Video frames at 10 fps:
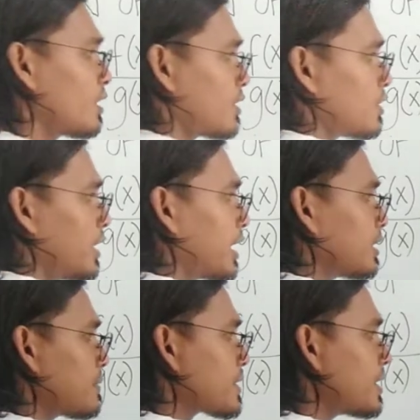So,
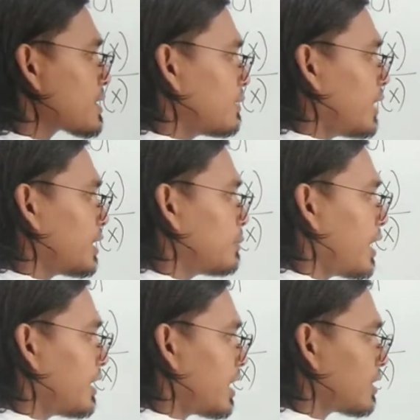negative 6 divided
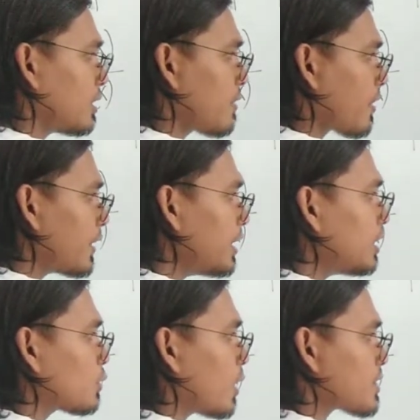by negative
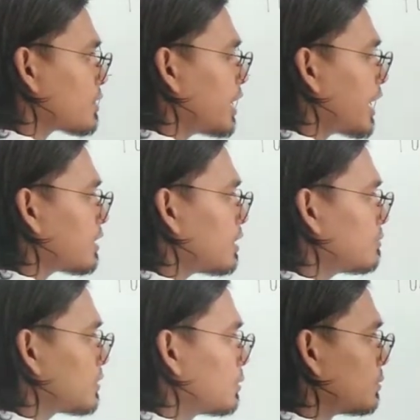3 equals to
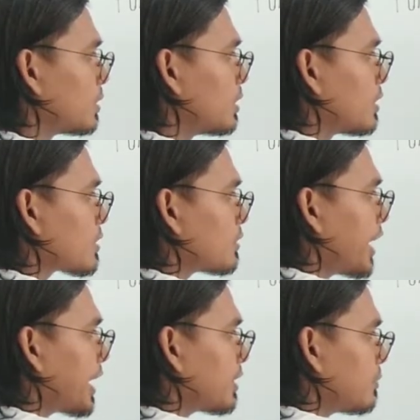negative 2. So,
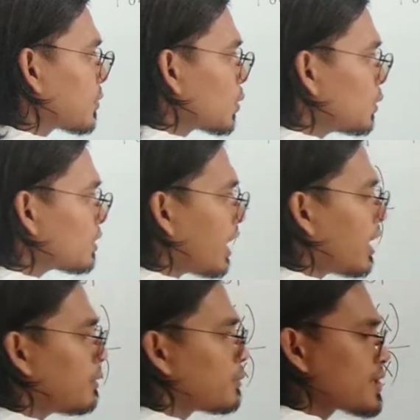negative 2
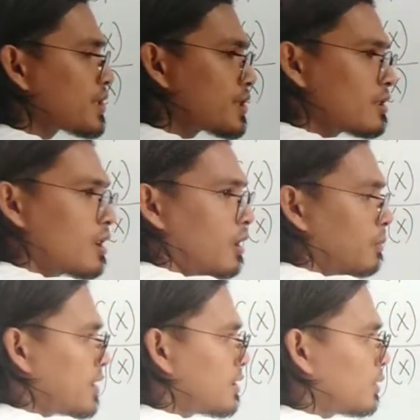times
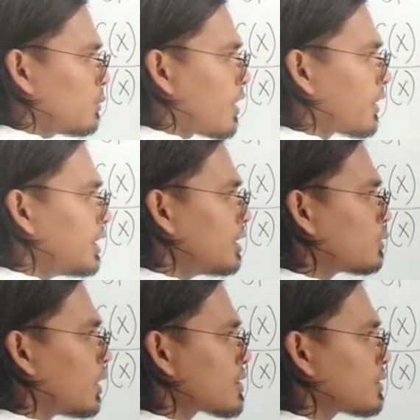positive 3
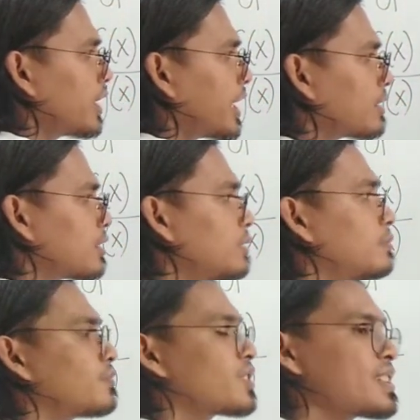equals to
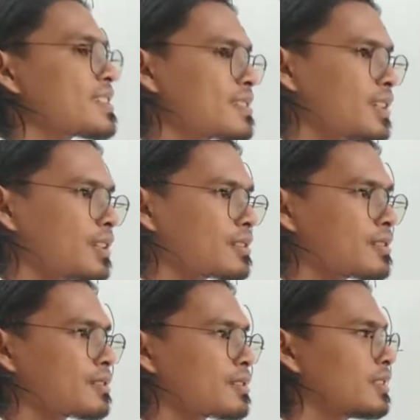negative
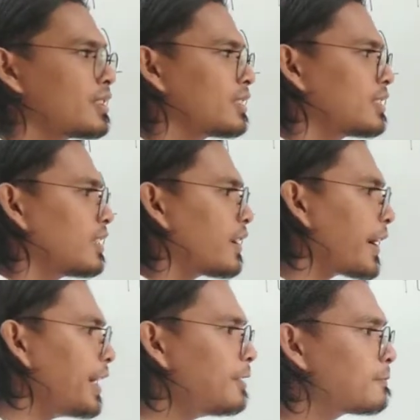6.
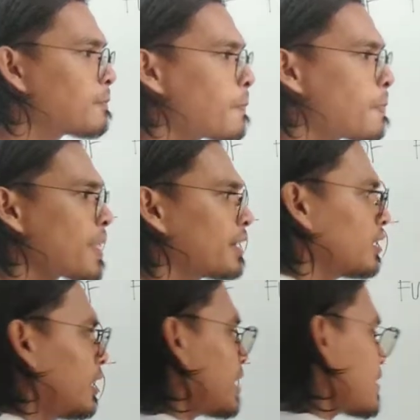Okay?
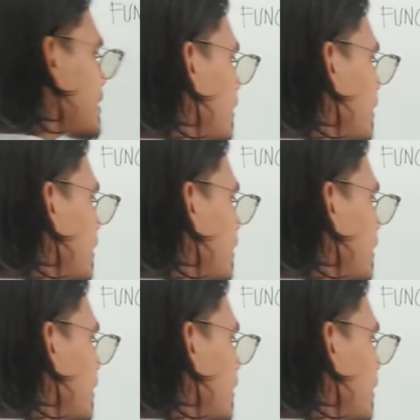Last